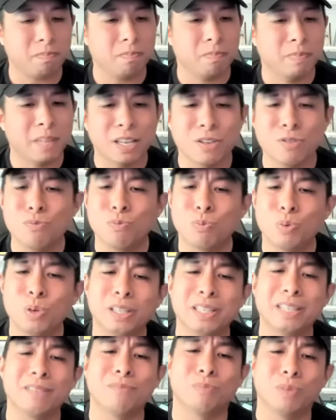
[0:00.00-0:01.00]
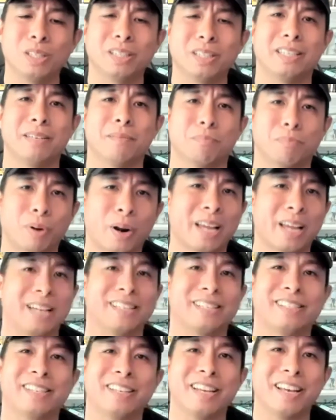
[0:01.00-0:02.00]
that you really, really
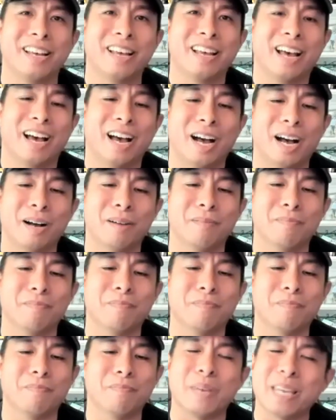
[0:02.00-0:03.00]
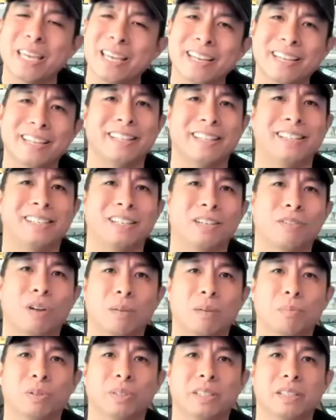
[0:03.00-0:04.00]
embrace being in this
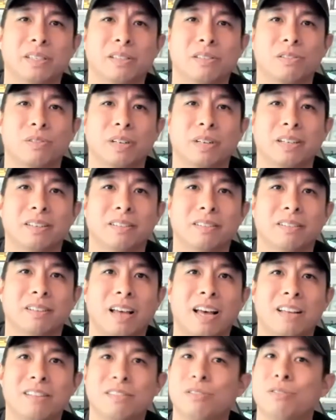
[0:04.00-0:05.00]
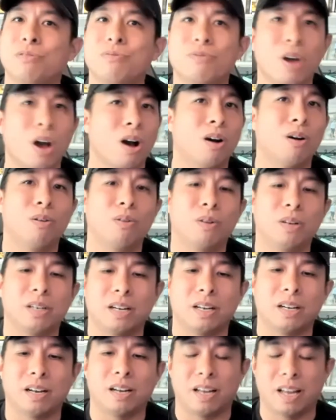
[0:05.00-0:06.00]
incredible industry. As you know,
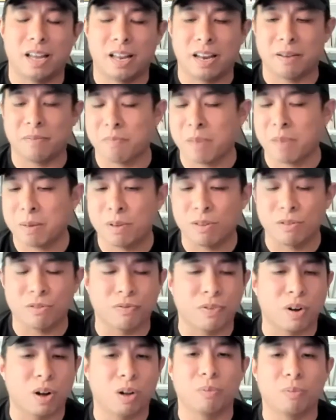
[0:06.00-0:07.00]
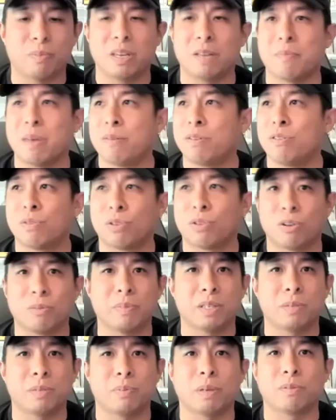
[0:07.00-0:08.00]
and maybe you follow me, and maybe you've heard
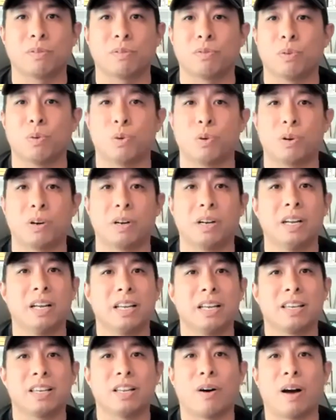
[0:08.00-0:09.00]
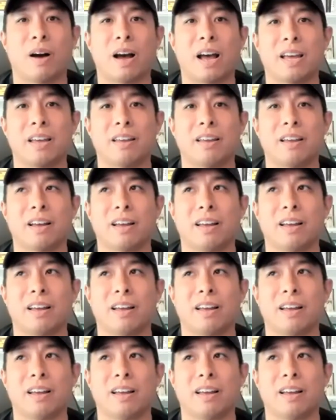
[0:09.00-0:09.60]
me speak before, I